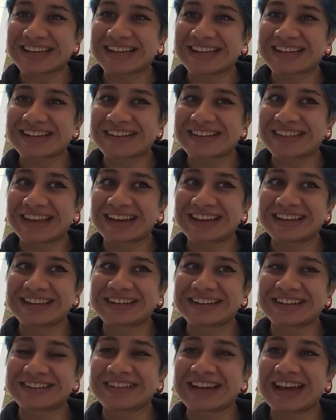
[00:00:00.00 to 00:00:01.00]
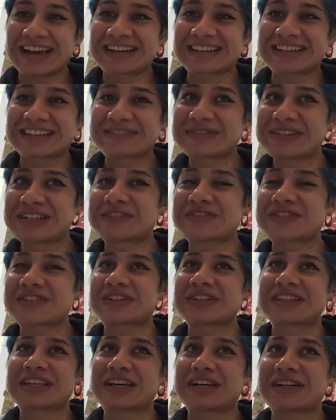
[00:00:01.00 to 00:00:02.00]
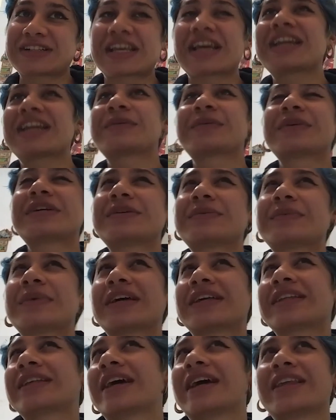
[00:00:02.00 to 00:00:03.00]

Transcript: I know that, you know, we had a limit of certain layers, and we went,